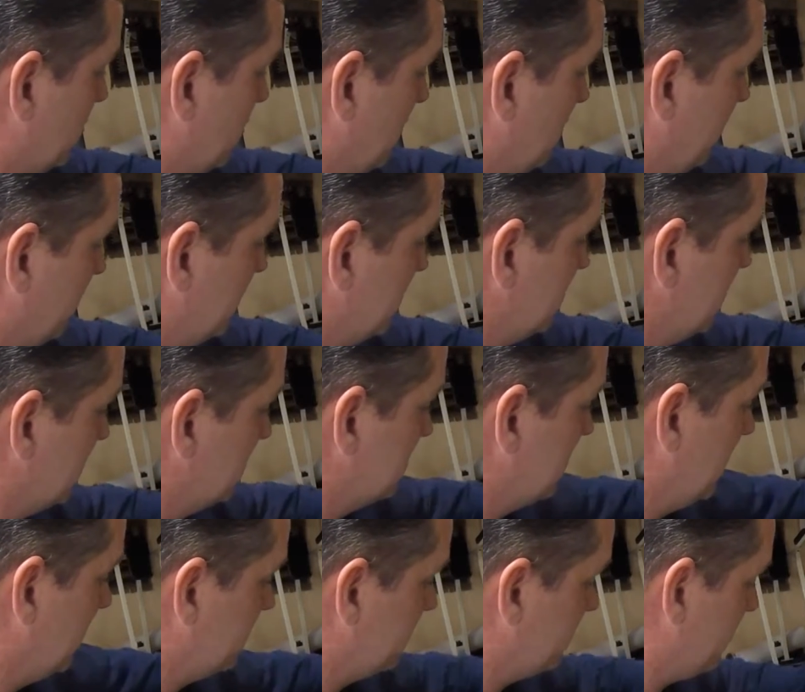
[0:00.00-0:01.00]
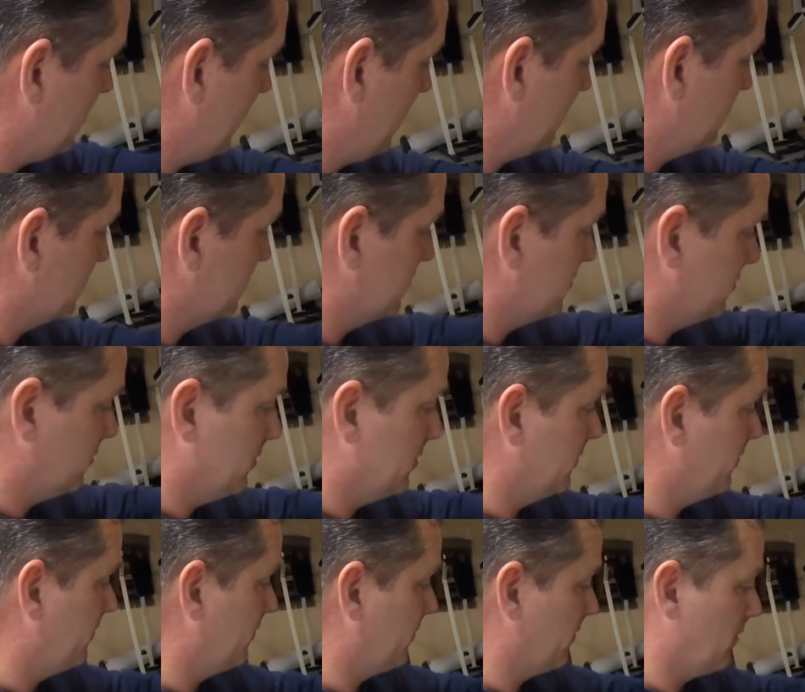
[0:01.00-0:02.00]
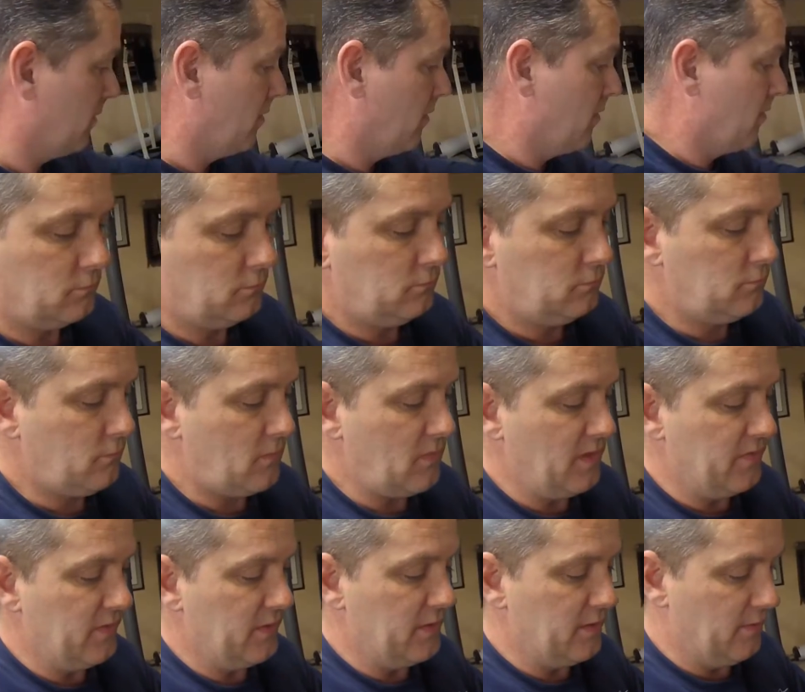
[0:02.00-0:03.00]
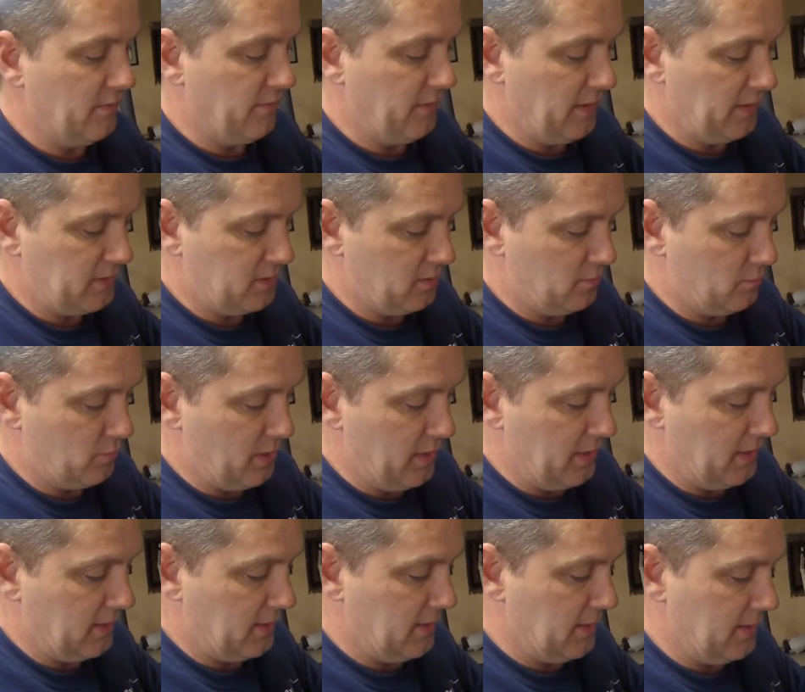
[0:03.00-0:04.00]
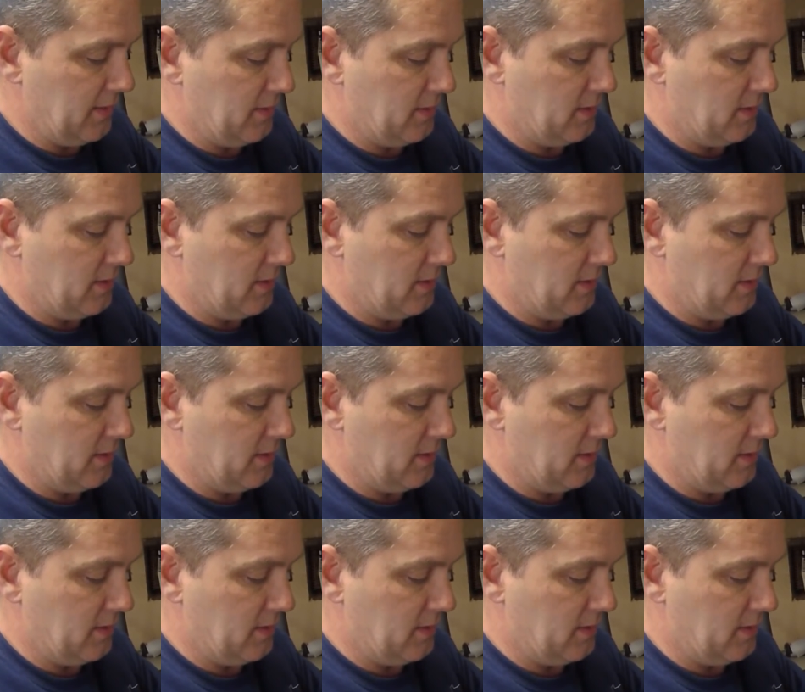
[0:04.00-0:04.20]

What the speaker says: 12-inch has less rounds through it. The deflector brake kit